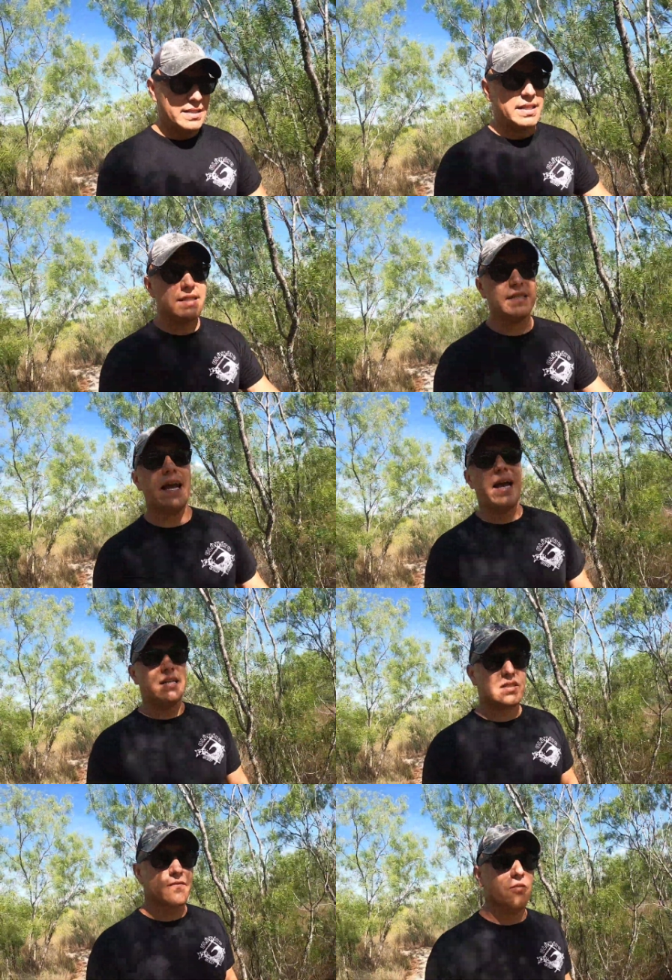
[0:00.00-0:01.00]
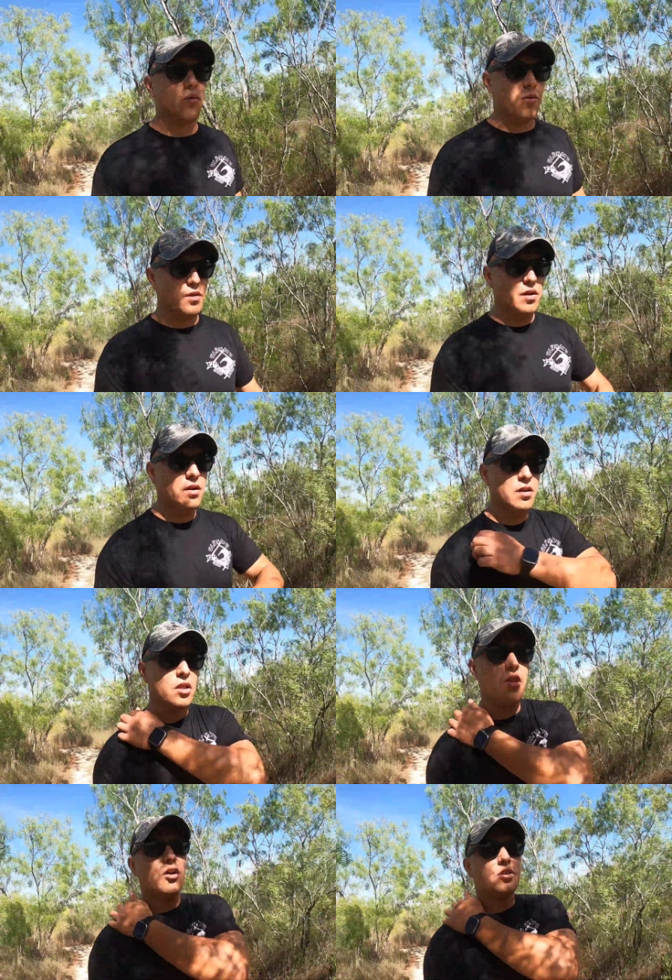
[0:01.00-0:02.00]
does ask for
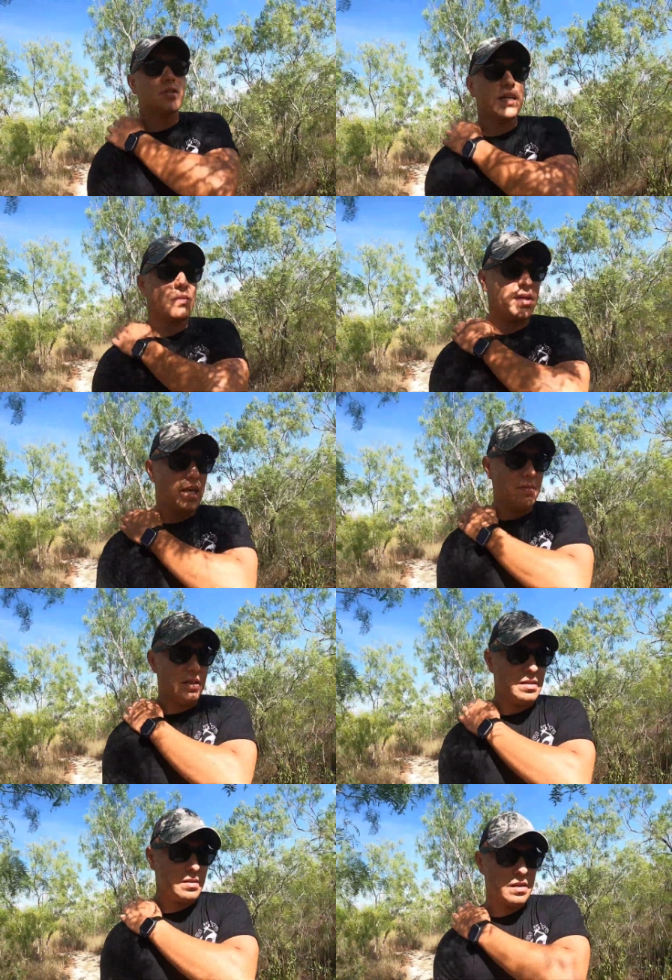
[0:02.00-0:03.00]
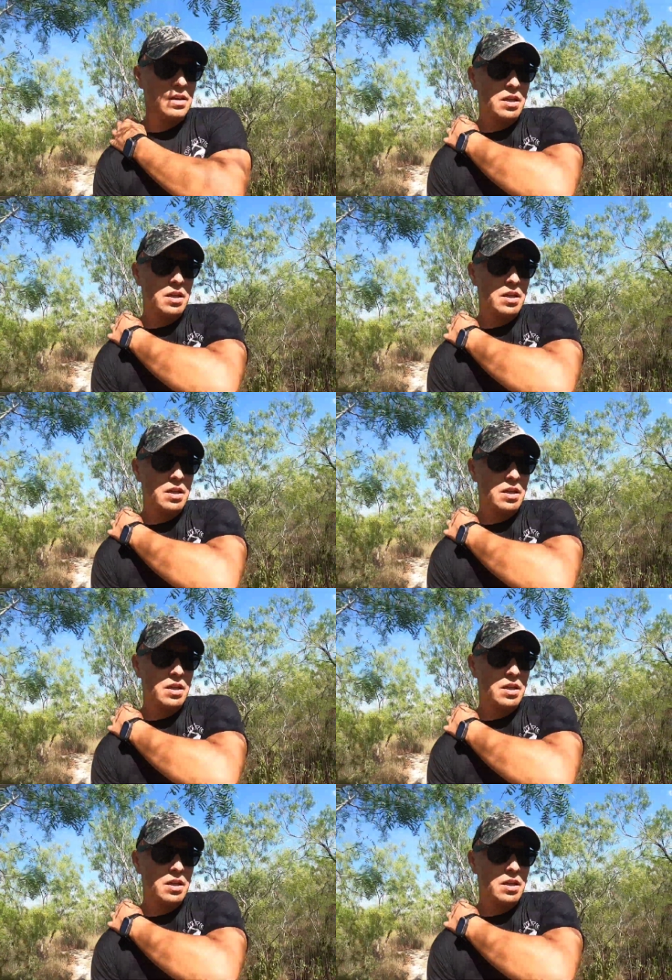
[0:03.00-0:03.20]
larger down payments